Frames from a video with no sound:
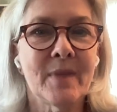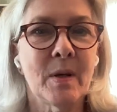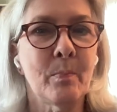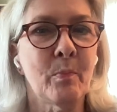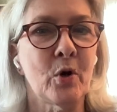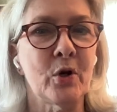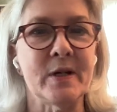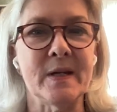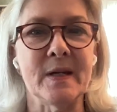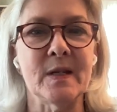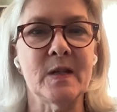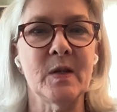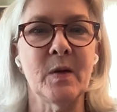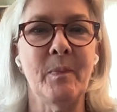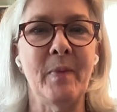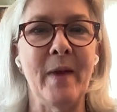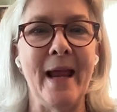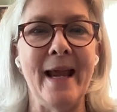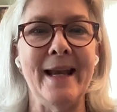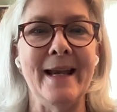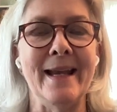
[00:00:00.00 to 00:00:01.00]

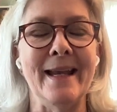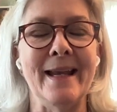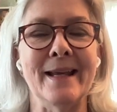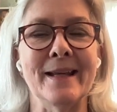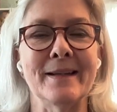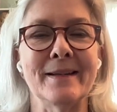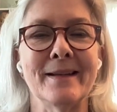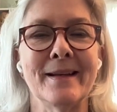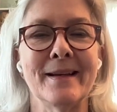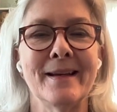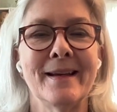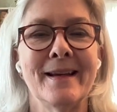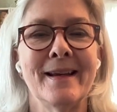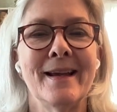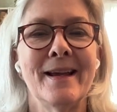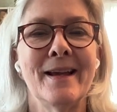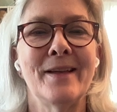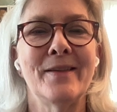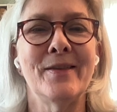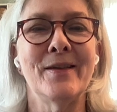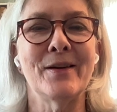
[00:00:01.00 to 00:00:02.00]
participate in
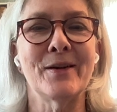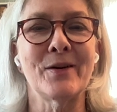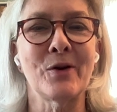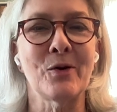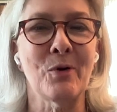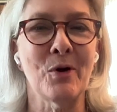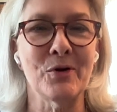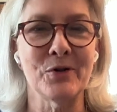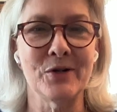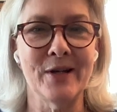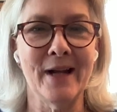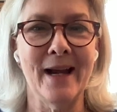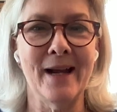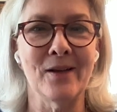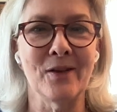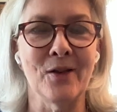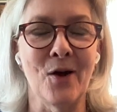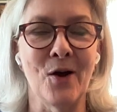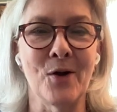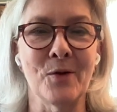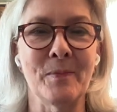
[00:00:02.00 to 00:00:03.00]
the crochet
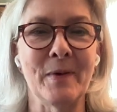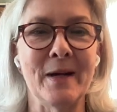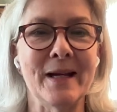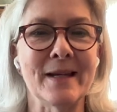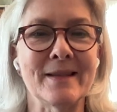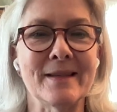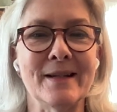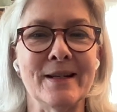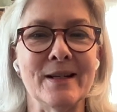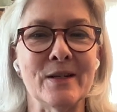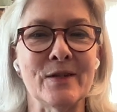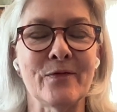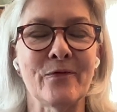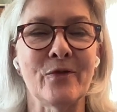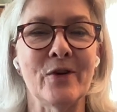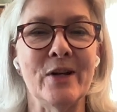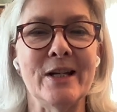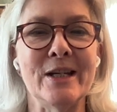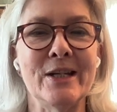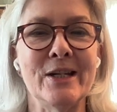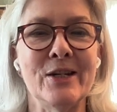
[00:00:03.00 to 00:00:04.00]
along because it is
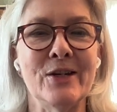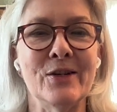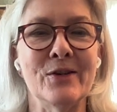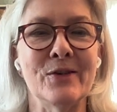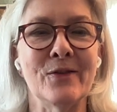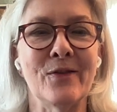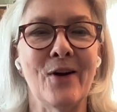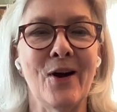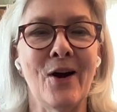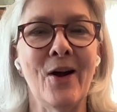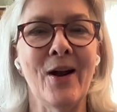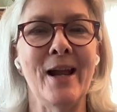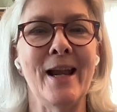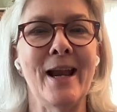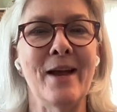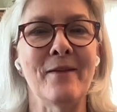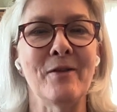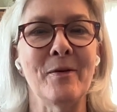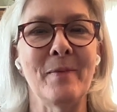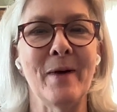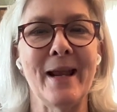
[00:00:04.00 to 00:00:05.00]
free to you. All right,
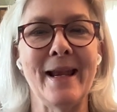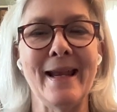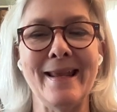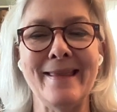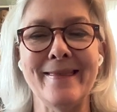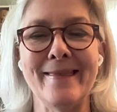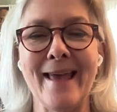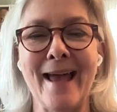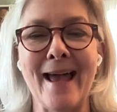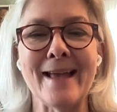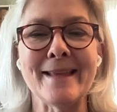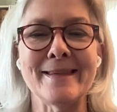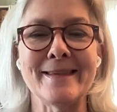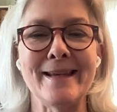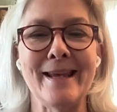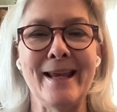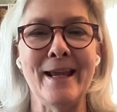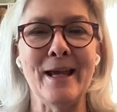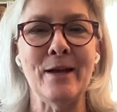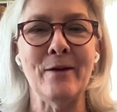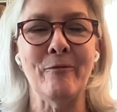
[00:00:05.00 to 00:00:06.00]
everybody, that's
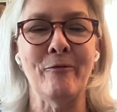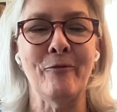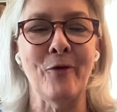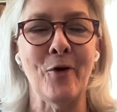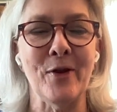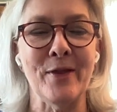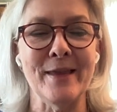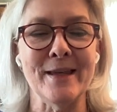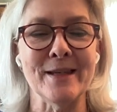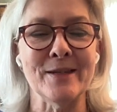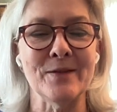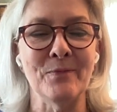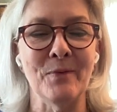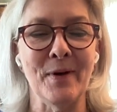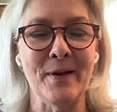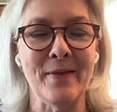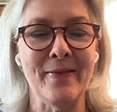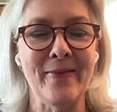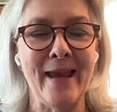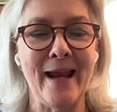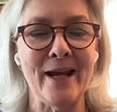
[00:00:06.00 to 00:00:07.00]
it for this
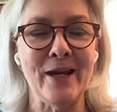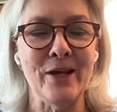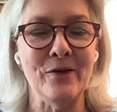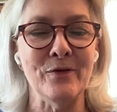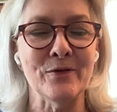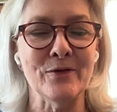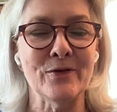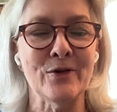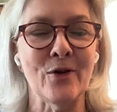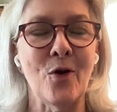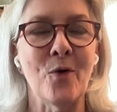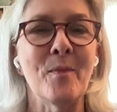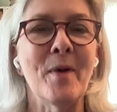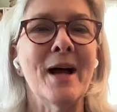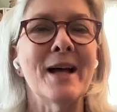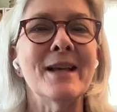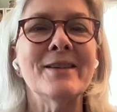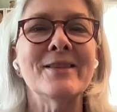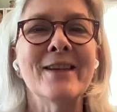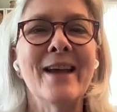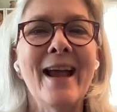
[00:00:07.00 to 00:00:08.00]
one. Thank you so
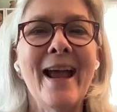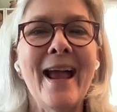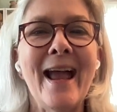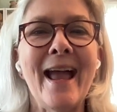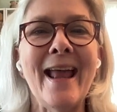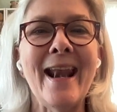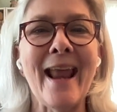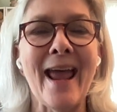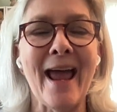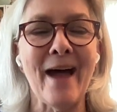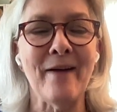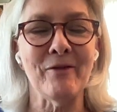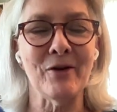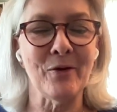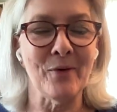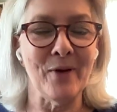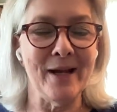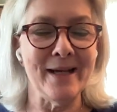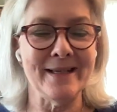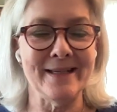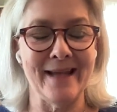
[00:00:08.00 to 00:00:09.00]
much and have a
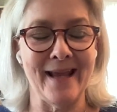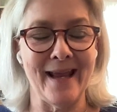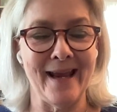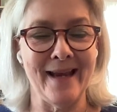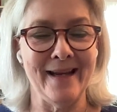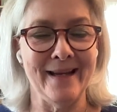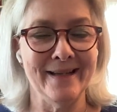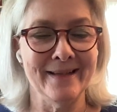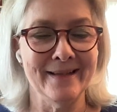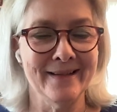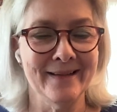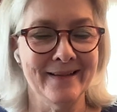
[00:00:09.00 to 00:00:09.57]
great day.